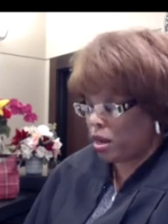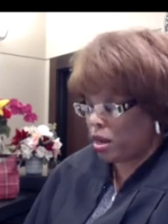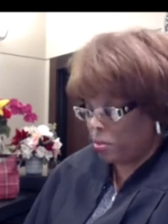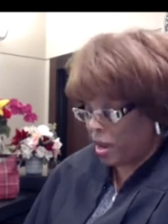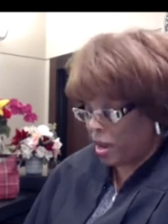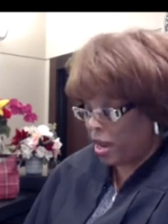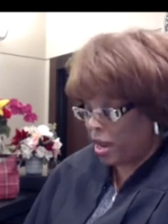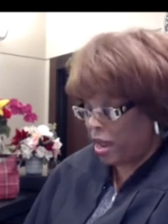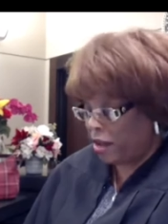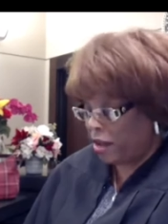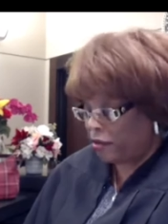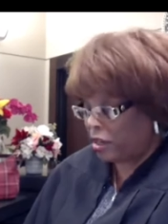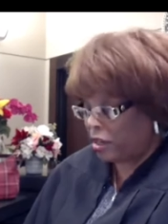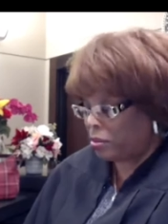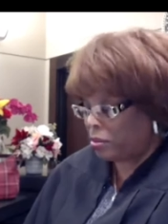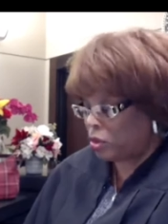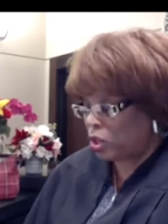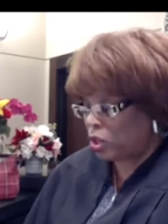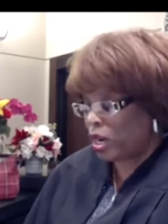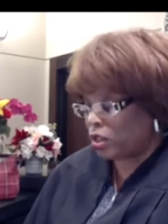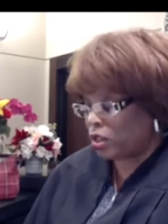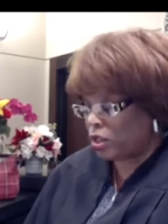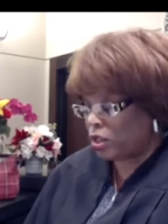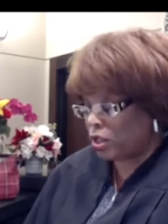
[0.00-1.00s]
McCray may have an
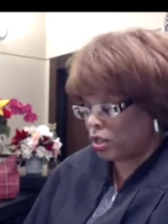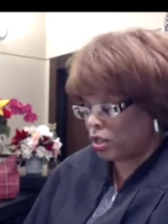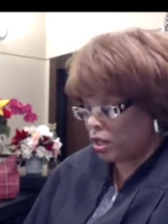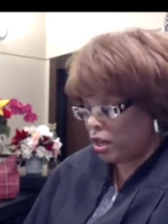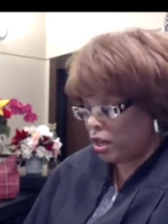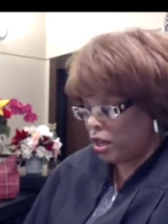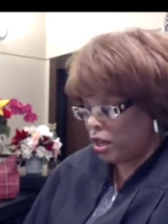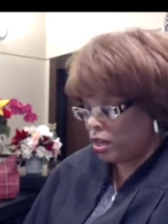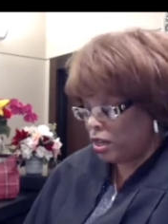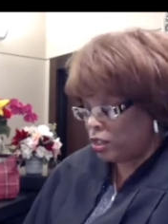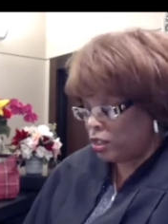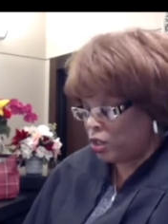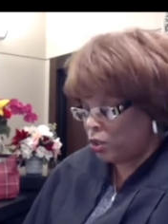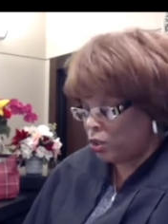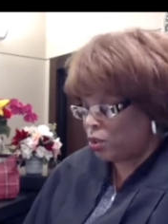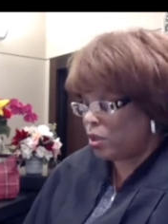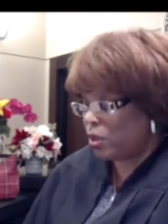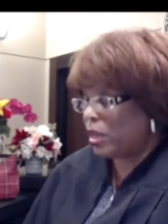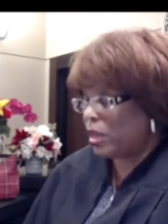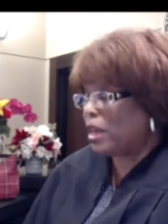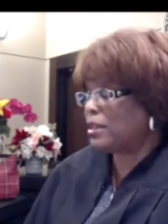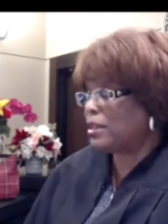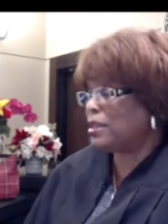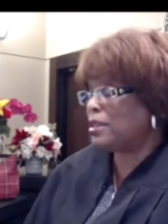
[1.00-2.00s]
objection to
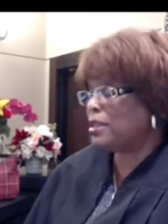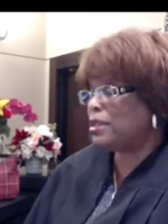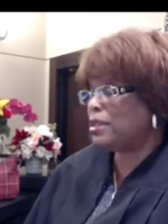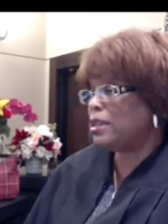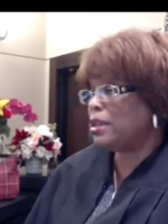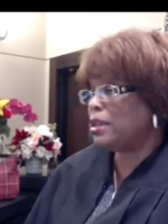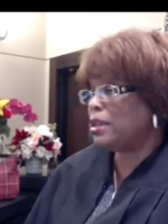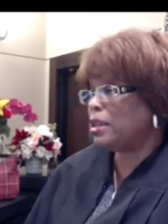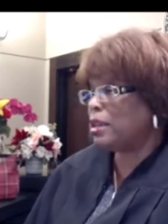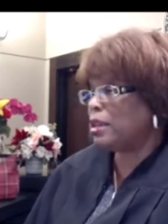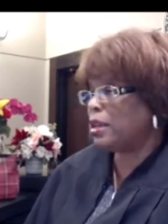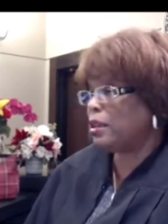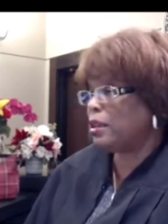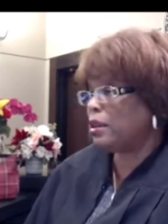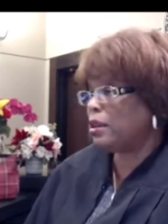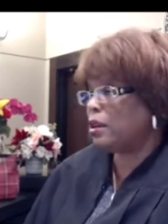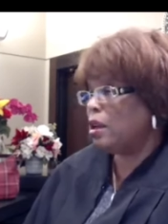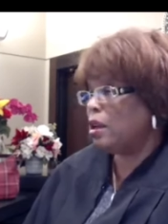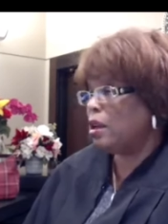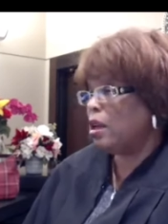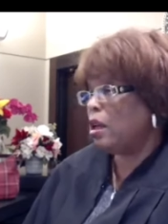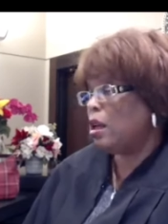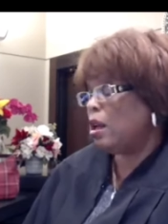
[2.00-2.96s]
the unsealing